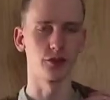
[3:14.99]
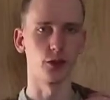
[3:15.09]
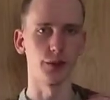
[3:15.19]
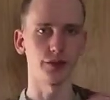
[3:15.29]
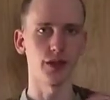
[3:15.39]

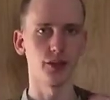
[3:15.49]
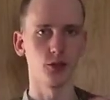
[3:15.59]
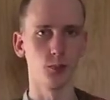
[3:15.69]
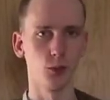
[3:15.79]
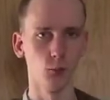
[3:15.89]
So it tended
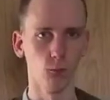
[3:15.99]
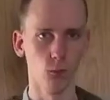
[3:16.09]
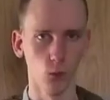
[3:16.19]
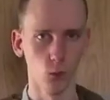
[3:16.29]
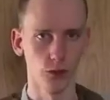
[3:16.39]
to pull
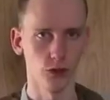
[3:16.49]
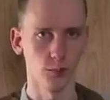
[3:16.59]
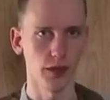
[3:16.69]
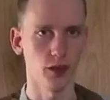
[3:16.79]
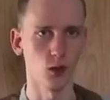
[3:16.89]
forwards on
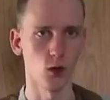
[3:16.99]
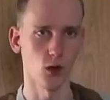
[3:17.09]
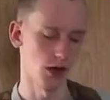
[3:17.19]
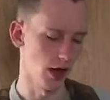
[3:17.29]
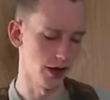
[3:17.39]
me a lot
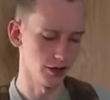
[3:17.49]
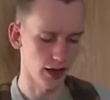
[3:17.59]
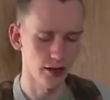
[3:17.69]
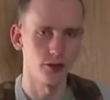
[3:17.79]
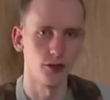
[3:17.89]
and it
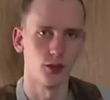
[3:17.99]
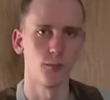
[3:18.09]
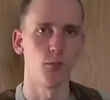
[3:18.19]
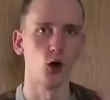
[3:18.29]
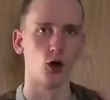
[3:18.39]
tended to
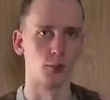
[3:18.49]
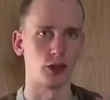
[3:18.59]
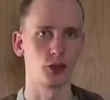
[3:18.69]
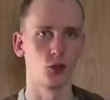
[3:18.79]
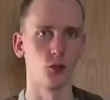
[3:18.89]
hurt my
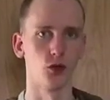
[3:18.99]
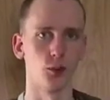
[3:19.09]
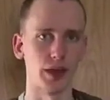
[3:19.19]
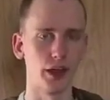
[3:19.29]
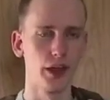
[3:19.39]
shoulders a
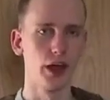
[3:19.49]
bit.